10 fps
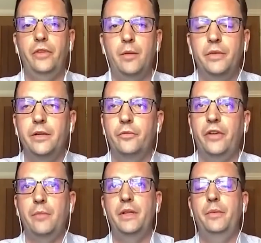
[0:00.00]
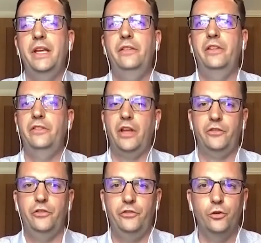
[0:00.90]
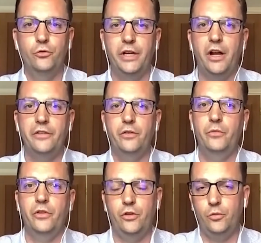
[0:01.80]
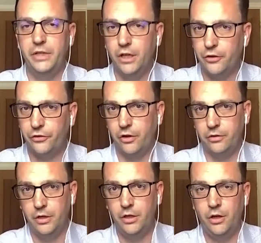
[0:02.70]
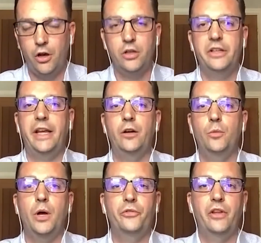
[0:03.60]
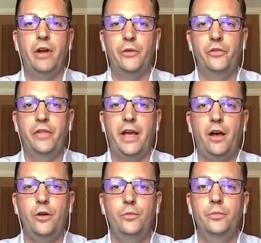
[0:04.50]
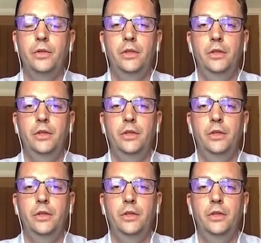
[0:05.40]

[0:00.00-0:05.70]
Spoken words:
family pieces such as jewellery items that are normally lost on holiday or whilst they're out of their home.